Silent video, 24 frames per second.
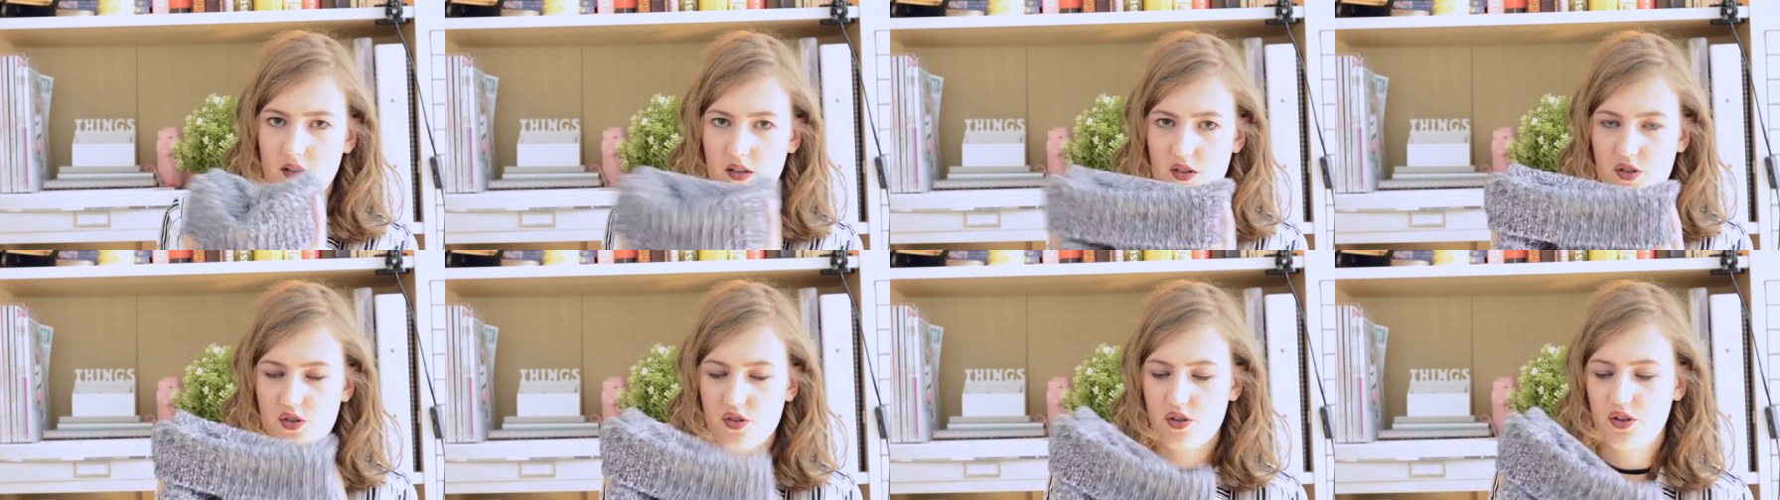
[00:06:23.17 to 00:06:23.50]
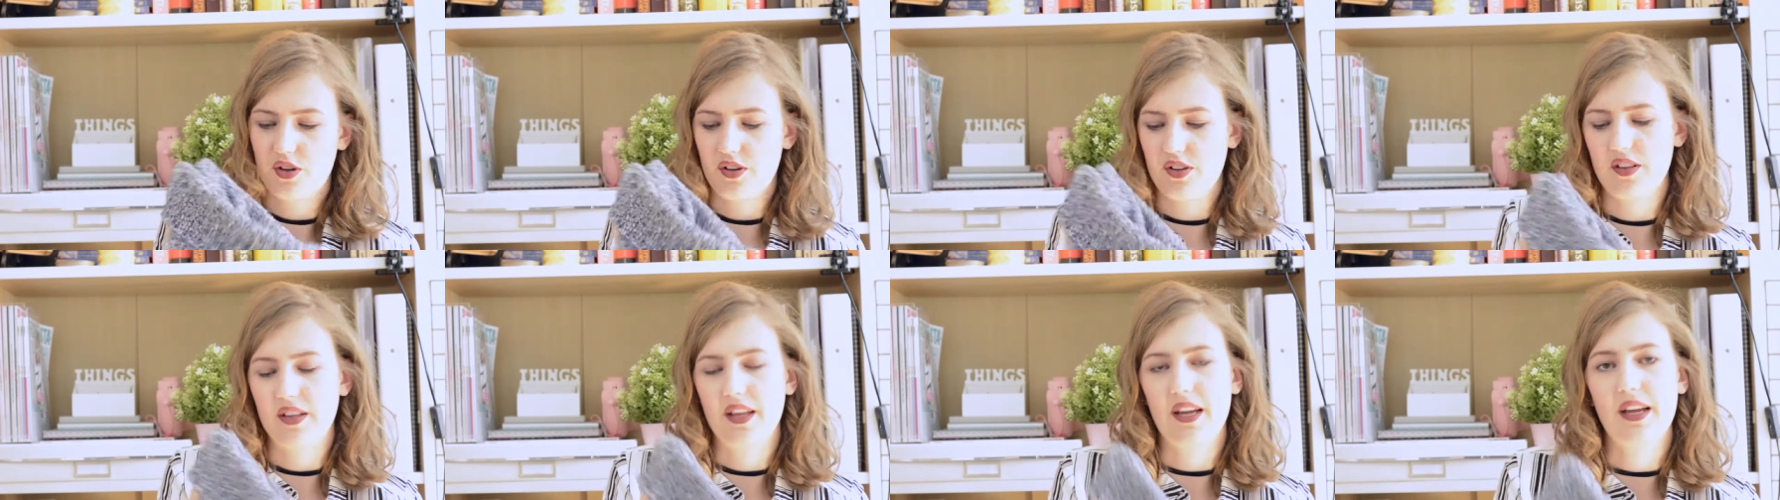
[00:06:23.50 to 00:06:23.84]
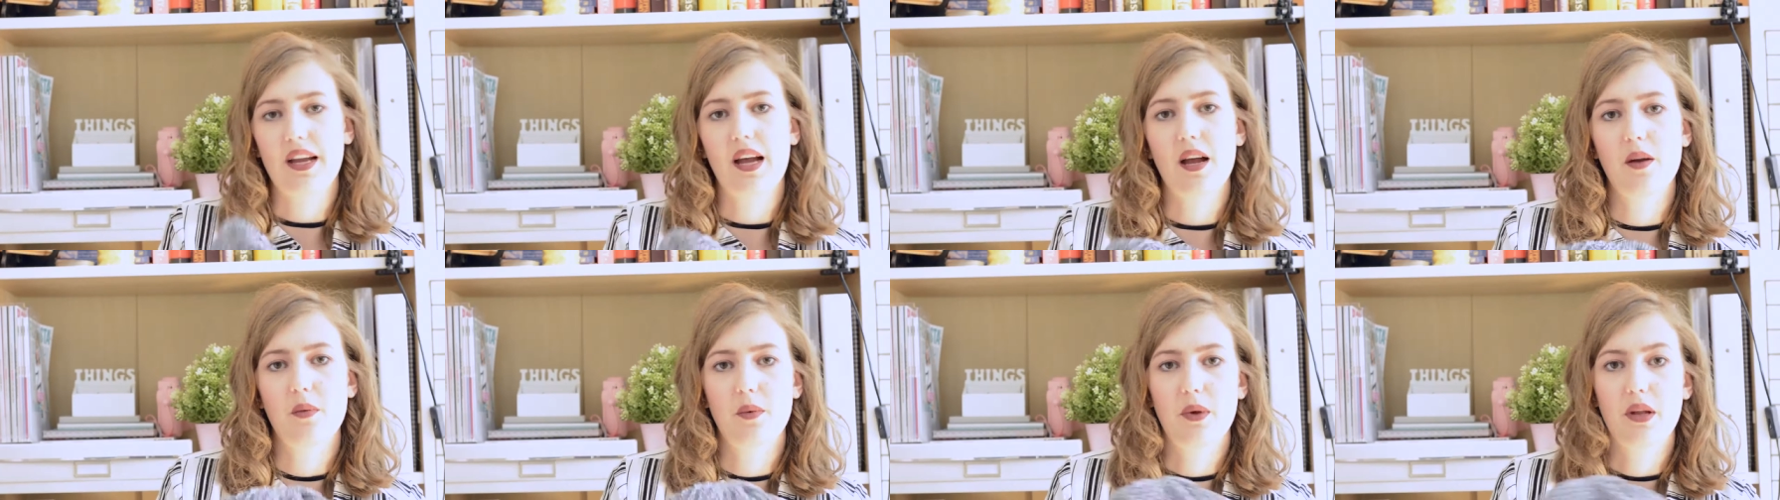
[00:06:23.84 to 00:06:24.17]
turtleneck.
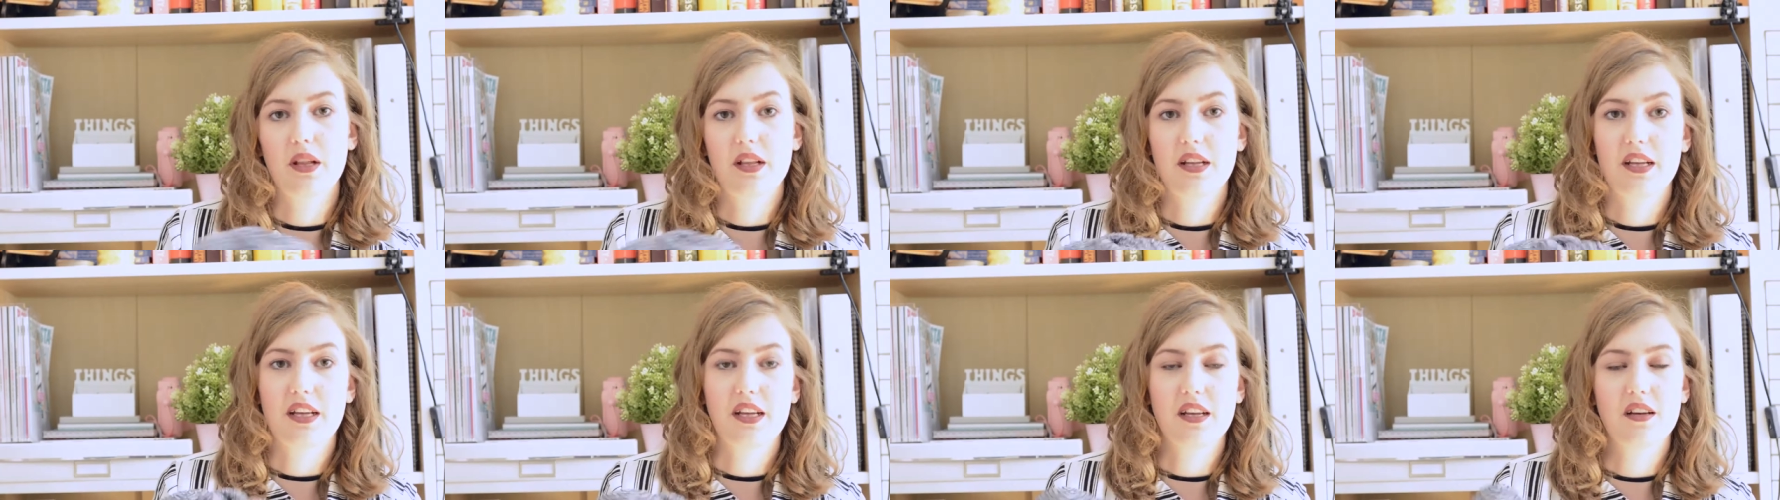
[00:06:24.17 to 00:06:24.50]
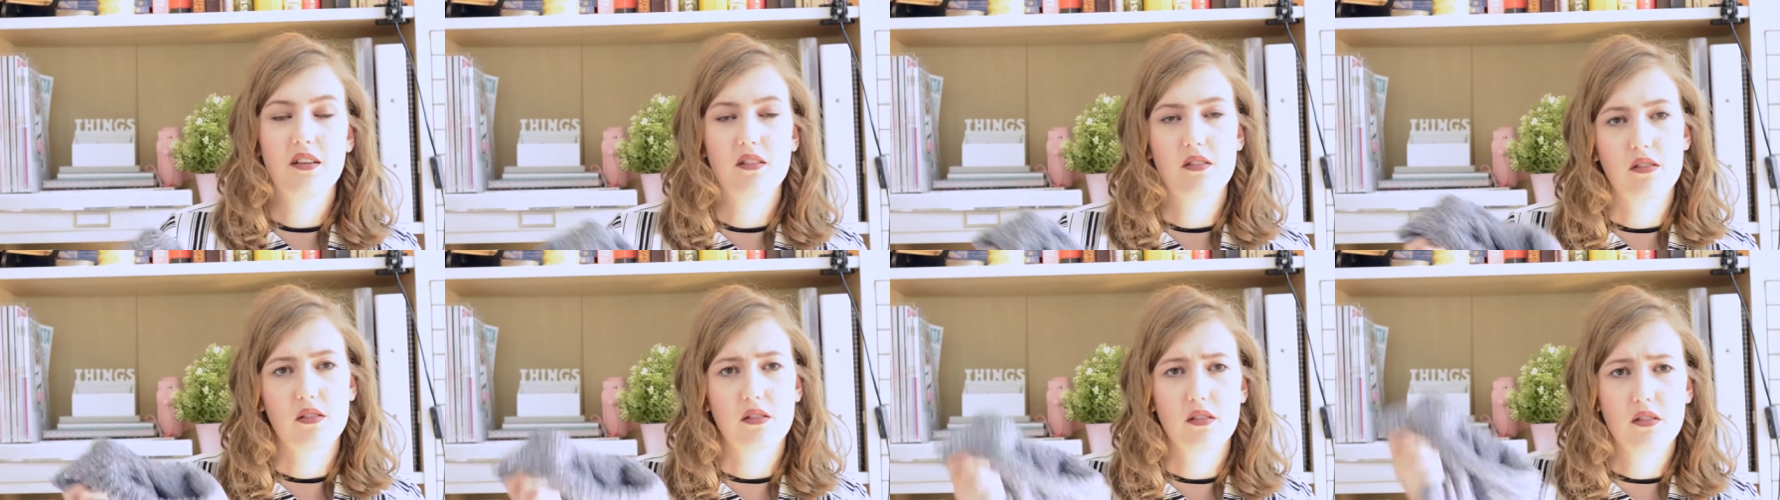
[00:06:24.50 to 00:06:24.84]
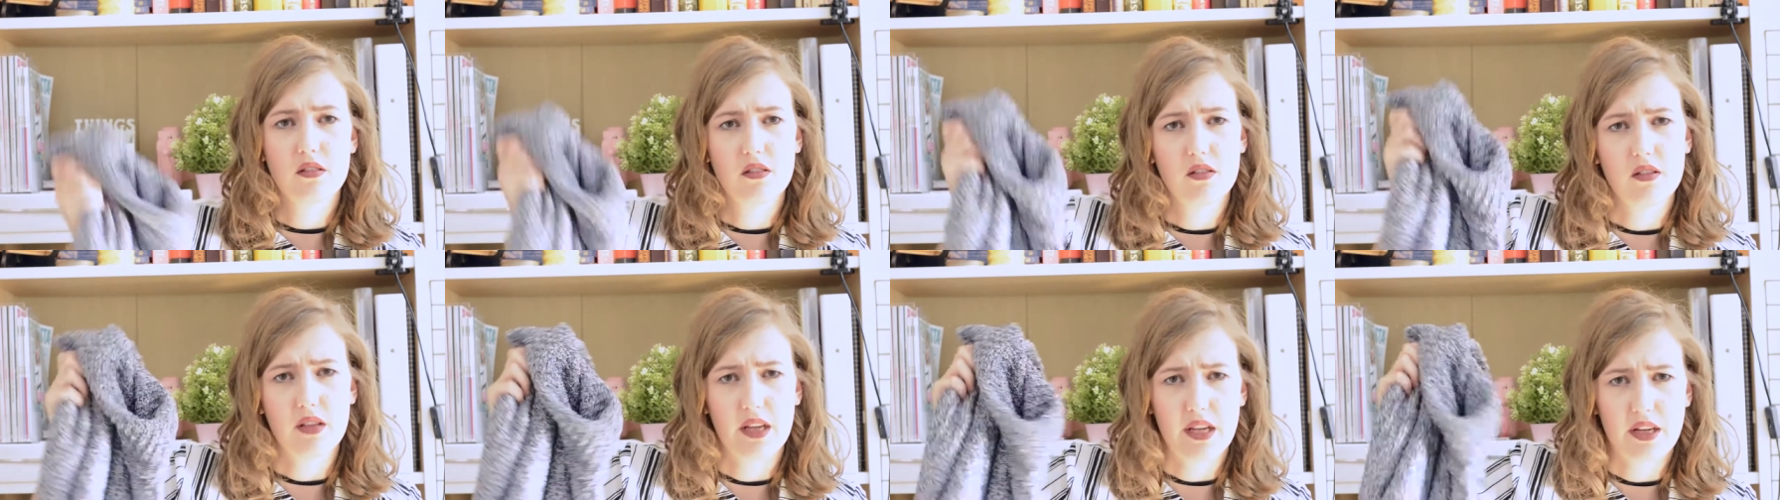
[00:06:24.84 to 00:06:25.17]
I really
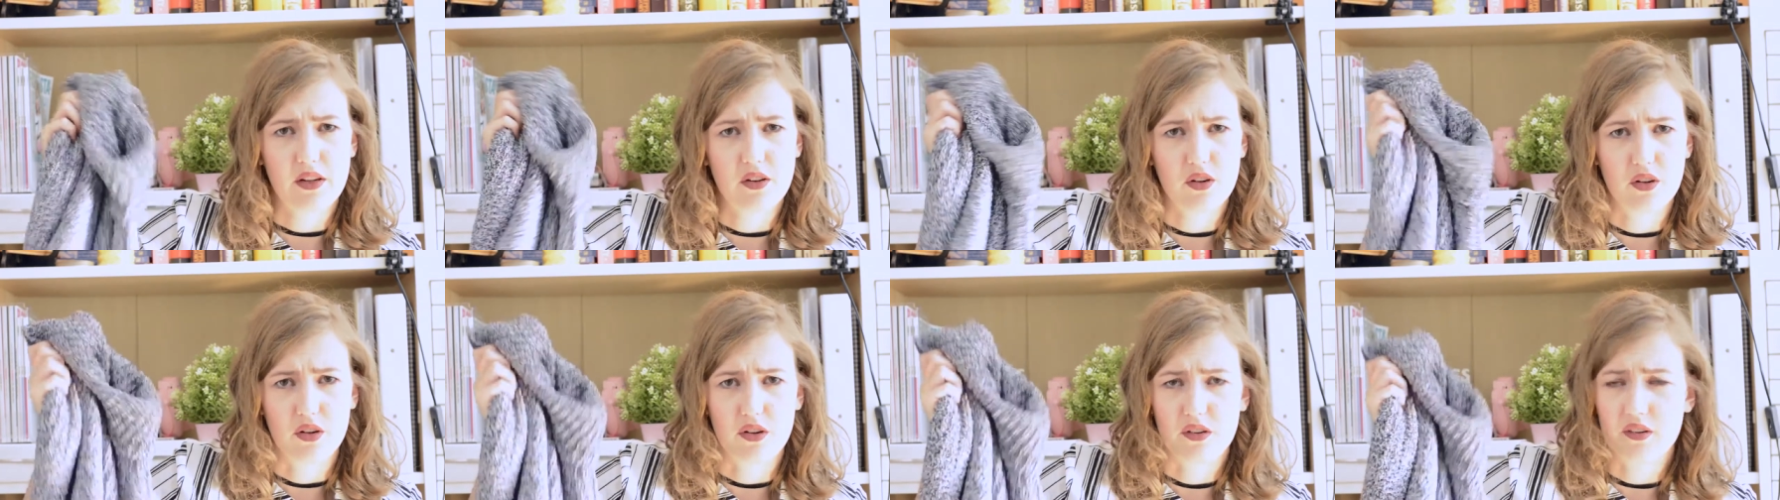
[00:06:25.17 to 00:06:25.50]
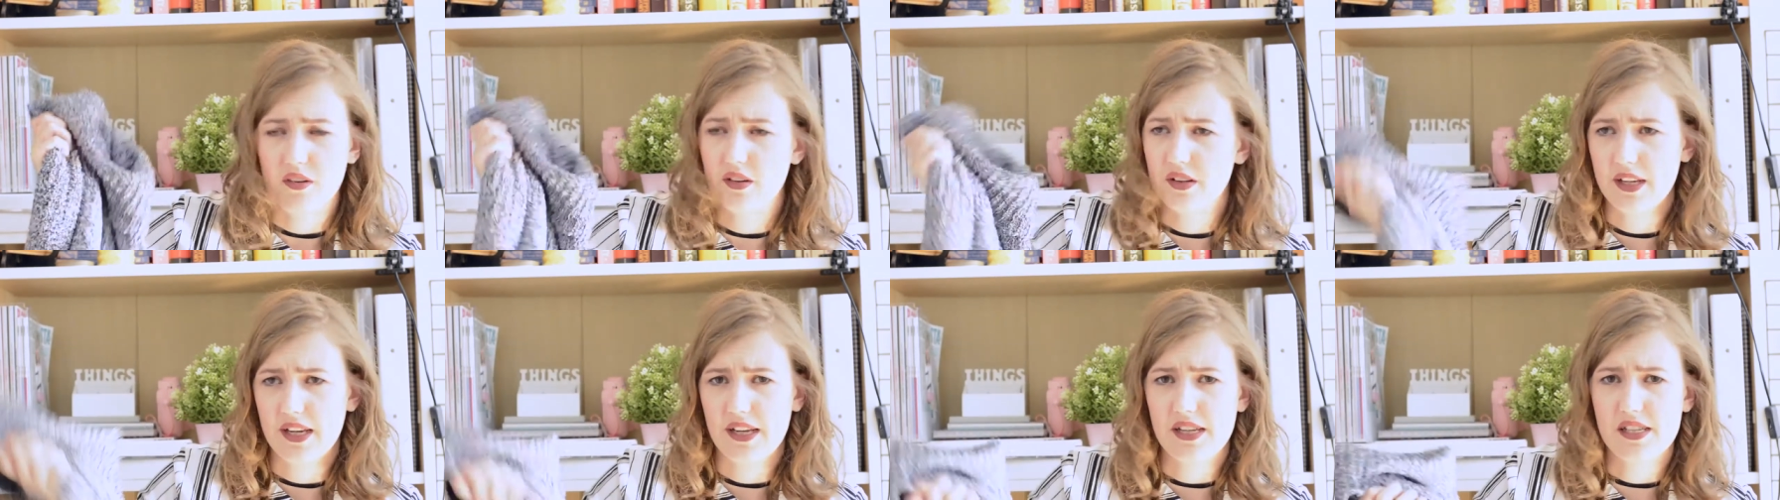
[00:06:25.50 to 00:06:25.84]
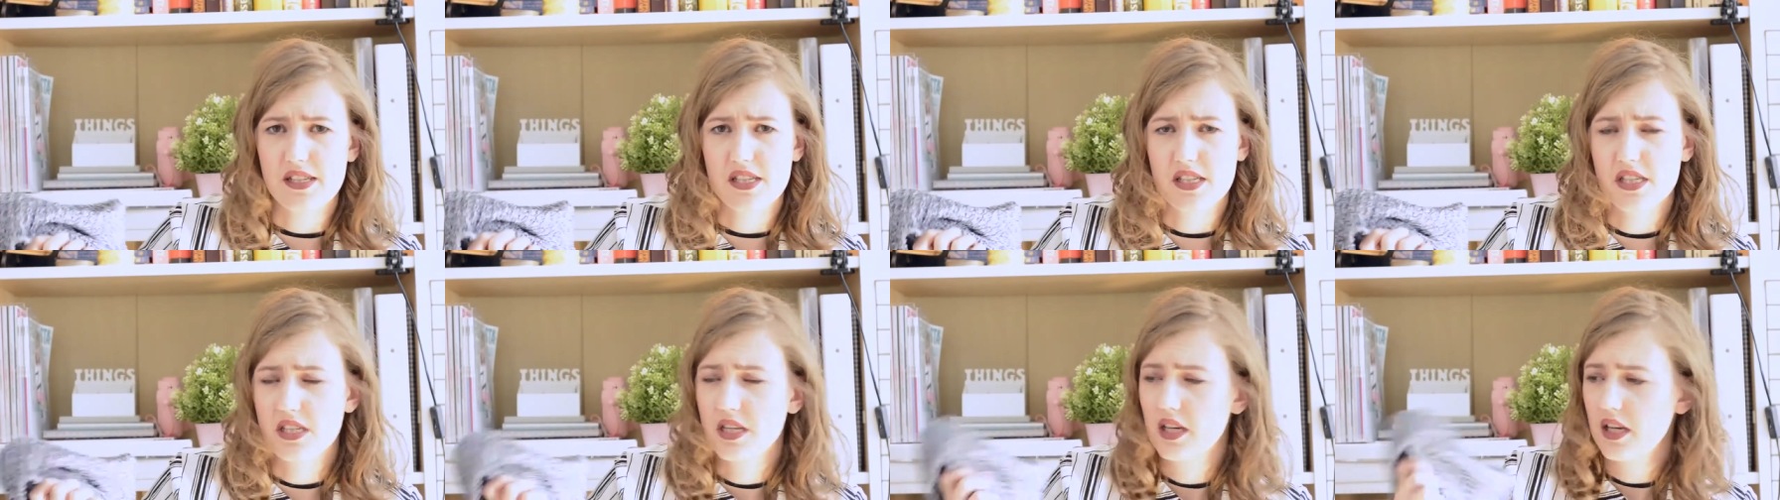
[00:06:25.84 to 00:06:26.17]
like
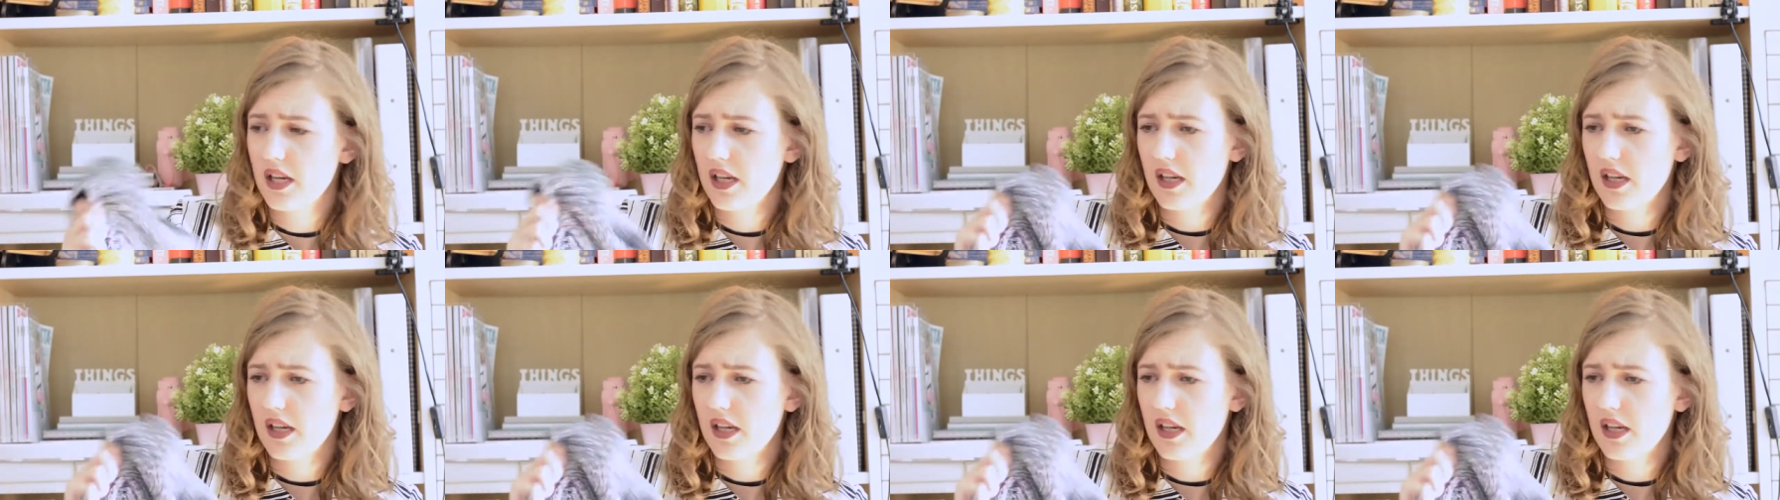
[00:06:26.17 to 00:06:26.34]
turtlenecks.